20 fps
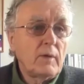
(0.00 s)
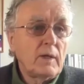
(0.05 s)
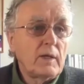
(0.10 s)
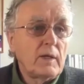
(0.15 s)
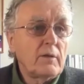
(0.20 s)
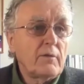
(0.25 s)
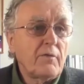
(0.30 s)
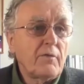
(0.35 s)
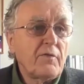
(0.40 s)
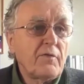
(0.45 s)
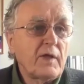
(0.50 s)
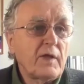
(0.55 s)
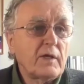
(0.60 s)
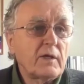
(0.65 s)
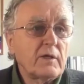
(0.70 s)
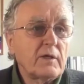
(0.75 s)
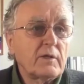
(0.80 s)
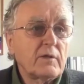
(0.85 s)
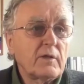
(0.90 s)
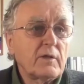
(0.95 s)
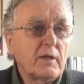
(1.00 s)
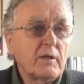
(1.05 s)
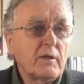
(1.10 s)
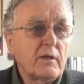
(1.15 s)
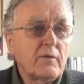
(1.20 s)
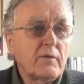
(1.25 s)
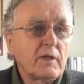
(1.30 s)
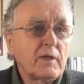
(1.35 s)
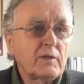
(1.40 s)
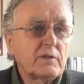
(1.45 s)
Well, think
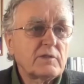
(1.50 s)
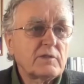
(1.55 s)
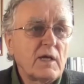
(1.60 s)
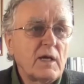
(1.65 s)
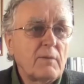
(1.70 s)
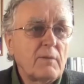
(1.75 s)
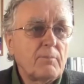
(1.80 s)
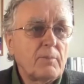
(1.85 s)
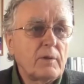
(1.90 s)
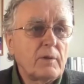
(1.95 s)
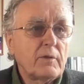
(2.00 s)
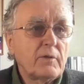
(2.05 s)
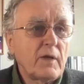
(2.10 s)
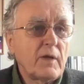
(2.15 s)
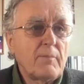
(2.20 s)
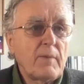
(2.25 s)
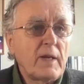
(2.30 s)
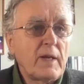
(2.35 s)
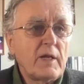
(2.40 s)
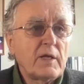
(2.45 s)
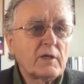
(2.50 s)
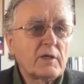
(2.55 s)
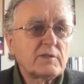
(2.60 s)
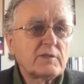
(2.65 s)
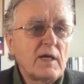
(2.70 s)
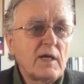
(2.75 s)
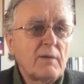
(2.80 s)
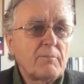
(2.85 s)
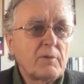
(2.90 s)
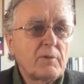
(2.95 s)
the example, there are many
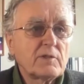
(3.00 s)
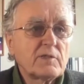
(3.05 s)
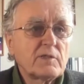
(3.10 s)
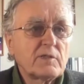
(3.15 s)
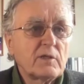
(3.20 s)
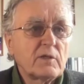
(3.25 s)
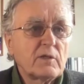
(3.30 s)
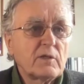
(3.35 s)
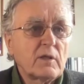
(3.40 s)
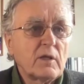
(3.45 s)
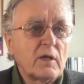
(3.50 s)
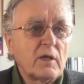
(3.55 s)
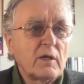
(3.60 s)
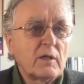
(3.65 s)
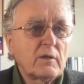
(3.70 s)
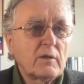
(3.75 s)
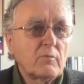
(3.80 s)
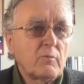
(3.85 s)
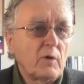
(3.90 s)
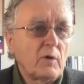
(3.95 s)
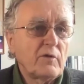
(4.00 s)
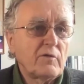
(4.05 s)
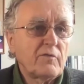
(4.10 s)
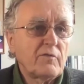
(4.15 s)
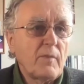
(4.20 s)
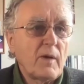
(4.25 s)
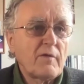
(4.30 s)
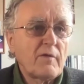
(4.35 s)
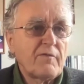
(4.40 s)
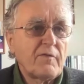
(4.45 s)
examples, and one of
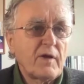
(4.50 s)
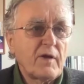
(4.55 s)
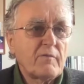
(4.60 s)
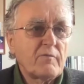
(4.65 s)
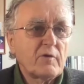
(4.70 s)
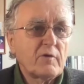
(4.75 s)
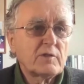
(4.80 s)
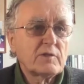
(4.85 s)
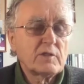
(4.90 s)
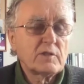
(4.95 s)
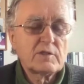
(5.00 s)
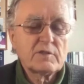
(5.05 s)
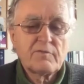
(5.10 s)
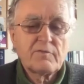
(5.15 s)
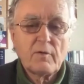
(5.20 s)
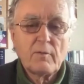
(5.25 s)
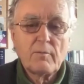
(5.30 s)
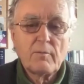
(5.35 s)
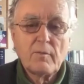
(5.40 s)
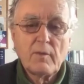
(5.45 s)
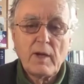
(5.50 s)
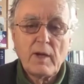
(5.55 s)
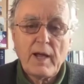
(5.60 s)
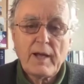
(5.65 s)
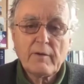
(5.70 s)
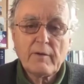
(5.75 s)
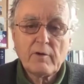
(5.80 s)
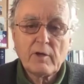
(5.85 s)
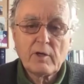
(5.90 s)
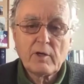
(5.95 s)
my favorites is from
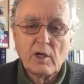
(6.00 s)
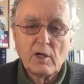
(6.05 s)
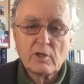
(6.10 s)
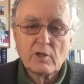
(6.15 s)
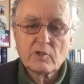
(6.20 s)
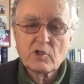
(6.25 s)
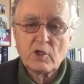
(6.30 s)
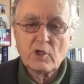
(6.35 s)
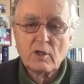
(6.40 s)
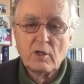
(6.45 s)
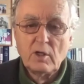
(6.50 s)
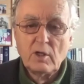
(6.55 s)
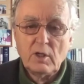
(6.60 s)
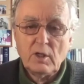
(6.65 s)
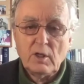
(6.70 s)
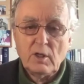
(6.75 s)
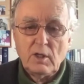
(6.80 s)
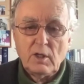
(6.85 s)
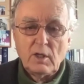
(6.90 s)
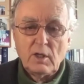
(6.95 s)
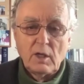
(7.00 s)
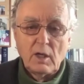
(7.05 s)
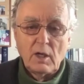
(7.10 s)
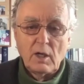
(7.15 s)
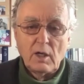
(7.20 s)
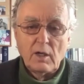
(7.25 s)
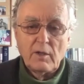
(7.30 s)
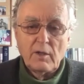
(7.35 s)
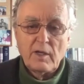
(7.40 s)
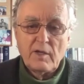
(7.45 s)
agriculture.
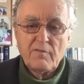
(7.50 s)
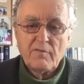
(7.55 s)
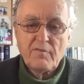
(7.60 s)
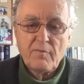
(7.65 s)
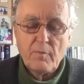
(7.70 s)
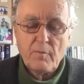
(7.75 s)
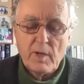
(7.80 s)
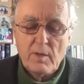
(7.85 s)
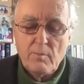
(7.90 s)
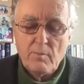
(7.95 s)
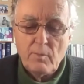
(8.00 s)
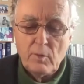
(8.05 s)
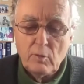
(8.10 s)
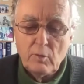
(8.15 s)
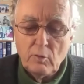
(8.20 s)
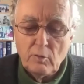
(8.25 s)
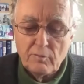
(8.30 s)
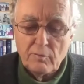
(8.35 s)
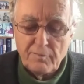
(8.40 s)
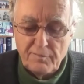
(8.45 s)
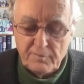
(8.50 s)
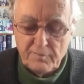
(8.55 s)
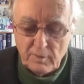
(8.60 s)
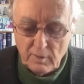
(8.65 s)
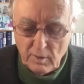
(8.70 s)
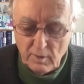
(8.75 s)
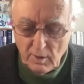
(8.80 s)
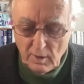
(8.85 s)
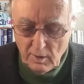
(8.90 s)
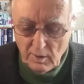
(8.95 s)
If we moved
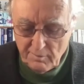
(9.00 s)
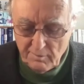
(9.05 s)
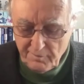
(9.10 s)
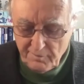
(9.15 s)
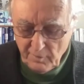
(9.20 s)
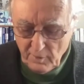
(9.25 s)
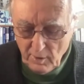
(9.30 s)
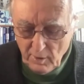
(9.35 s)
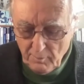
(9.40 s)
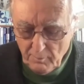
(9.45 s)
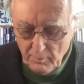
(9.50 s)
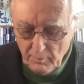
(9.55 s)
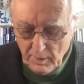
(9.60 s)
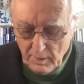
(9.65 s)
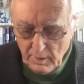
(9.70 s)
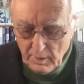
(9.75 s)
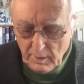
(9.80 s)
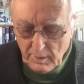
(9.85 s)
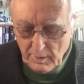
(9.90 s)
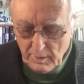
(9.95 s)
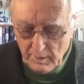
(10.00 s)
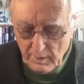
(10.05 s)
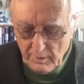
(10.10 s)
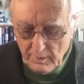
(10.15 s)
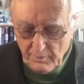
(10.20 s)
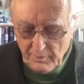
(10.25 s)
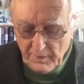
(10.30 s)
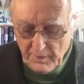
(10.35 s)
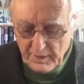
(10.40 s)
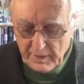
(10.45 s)
from
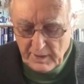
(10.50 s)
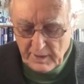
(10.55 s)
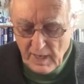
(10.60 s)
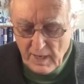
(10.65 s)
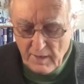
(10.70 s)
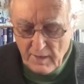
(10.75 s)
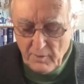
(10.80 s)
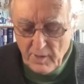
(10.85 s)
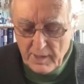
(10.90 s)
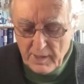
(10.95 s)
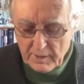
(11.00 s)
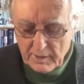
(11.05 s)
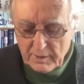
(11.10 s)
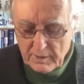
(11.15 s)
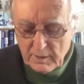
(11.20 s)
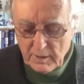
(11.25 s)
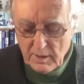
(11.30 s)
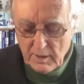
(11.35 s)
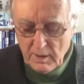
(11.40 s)
the current